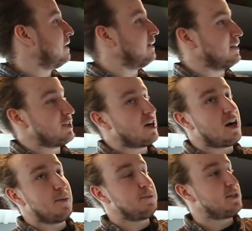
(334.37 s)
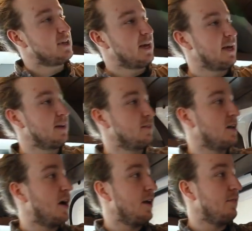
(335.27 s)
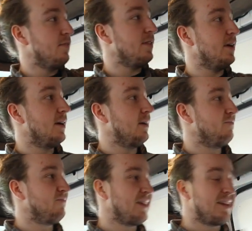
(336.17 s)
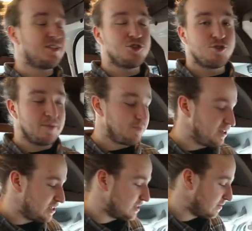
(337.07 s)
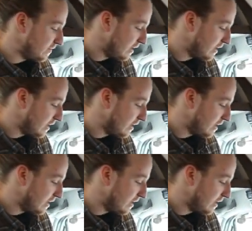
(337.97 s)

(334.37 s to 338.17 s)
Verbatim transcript: On the tops and a lot of the, I guess, trim pieces of the